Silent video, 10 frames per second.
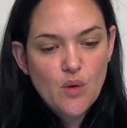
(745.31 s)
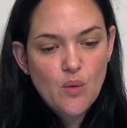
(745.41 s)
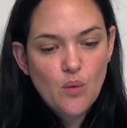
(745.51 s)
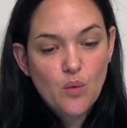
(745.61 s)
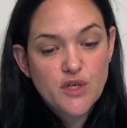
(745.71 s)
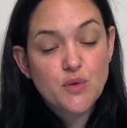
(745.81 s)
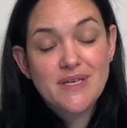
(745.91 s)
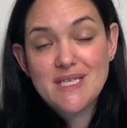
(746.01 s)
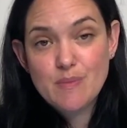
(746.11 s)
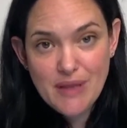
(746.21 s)
which would
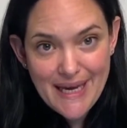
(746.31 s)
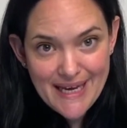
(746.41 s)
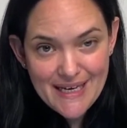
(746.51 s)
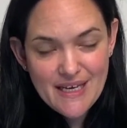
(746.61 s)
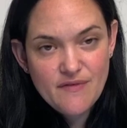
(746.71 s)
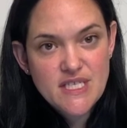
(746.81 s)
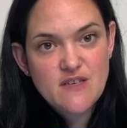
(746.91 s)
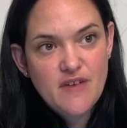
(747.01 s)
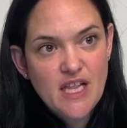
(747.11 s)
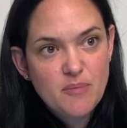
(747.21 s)
explain if it's
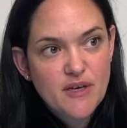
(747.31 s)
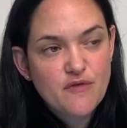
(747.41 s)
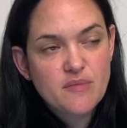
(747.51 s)
developing from